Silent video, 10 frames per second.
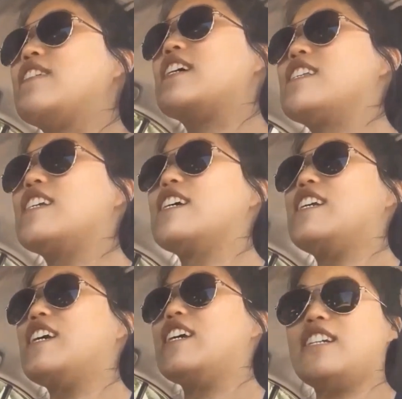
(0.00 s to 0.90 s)

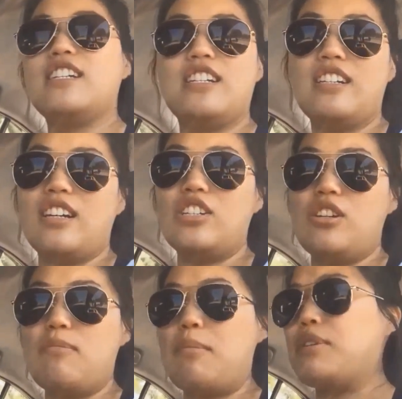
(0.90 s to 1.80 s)
invested in a
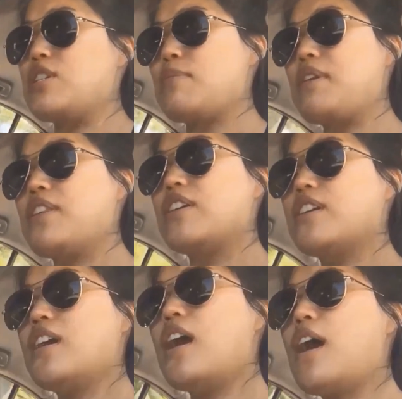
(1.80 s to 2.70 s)
gym membership
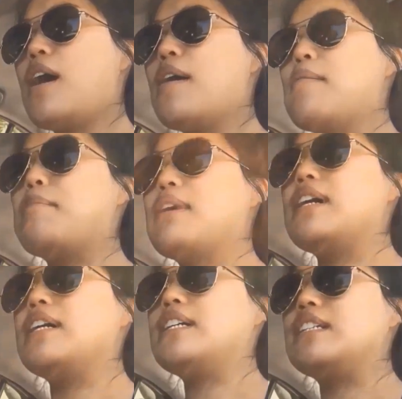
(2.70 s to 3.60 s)
either.
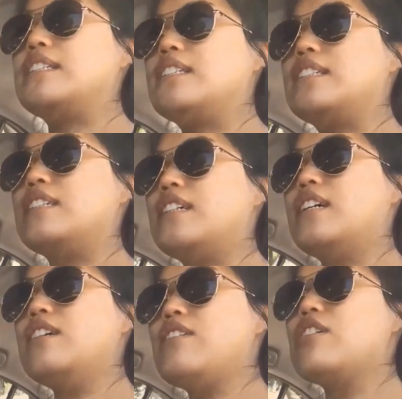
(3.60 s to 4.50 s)
But
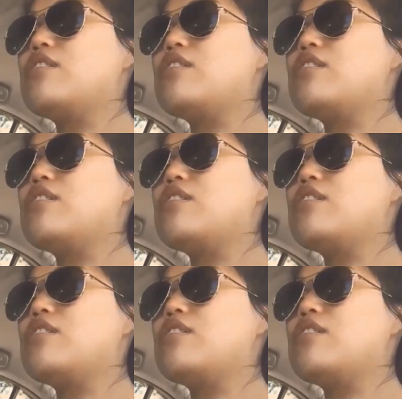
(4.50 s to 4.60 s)
I don't